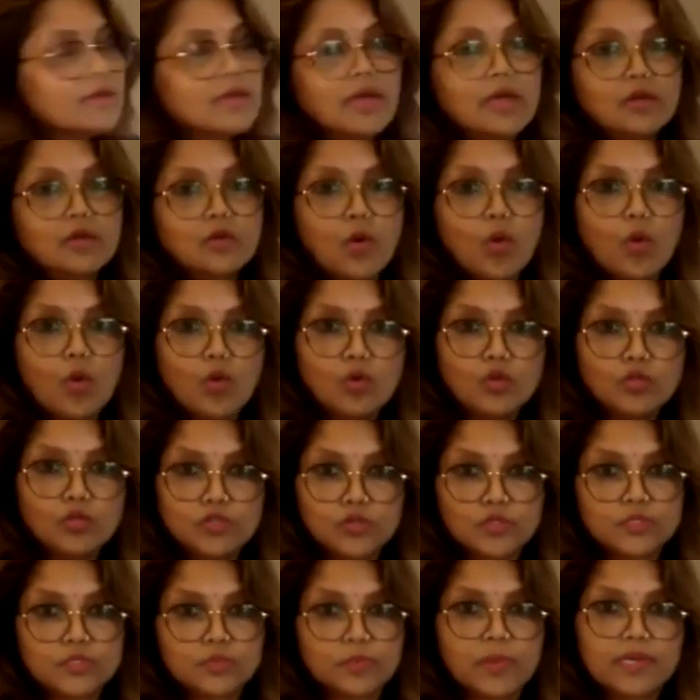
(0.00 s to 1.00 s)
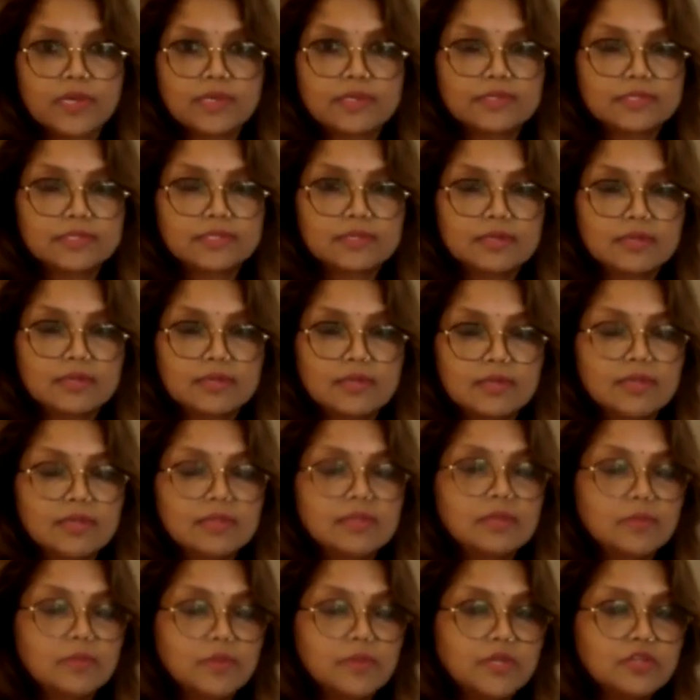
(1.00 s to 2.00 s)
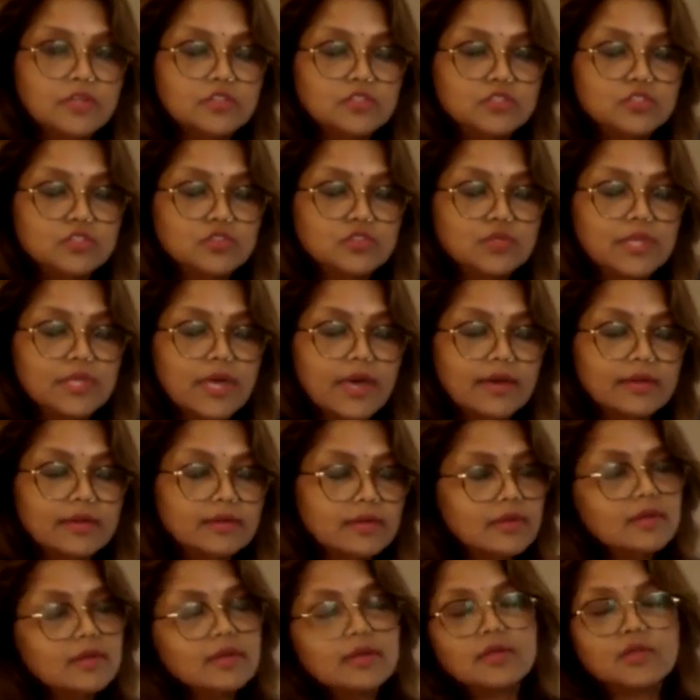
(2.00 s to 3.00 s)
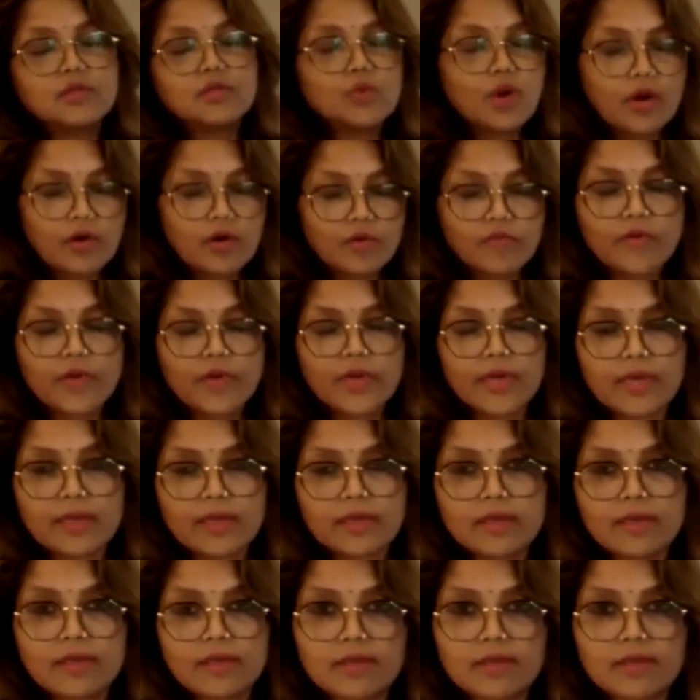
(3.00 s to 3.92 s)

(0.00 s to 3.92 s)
and hold your space. The minute you do that, you are away